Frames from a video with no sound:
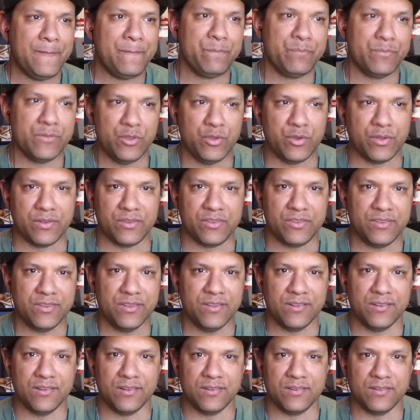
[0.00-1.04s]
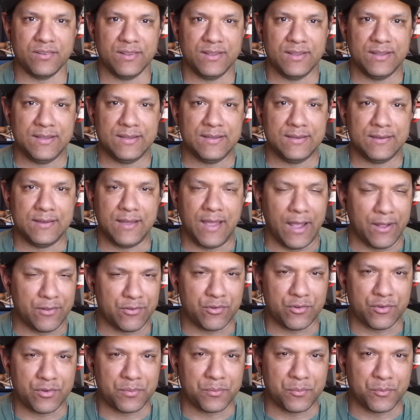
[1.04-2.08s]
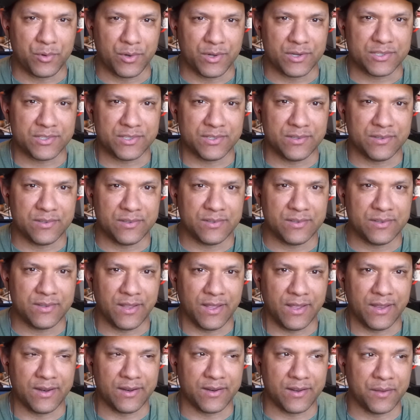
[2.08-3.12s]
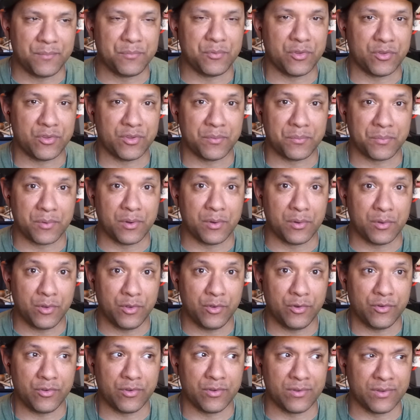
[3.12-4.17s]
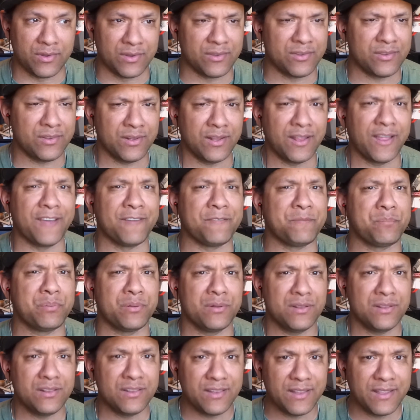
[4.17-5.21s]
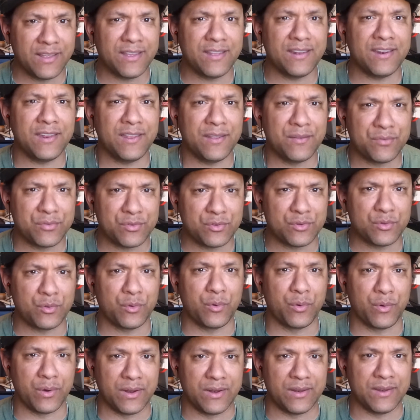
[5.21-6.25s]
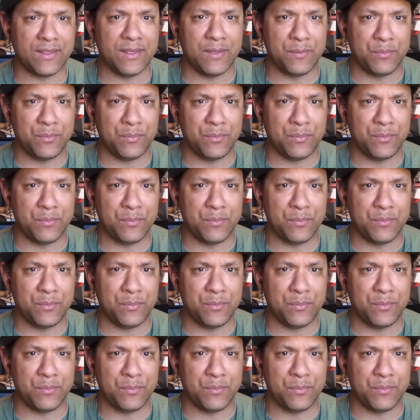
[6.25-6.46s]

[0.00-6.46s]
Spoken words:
you can still answer some questions and come to some conclusions and still have plenty of story to keep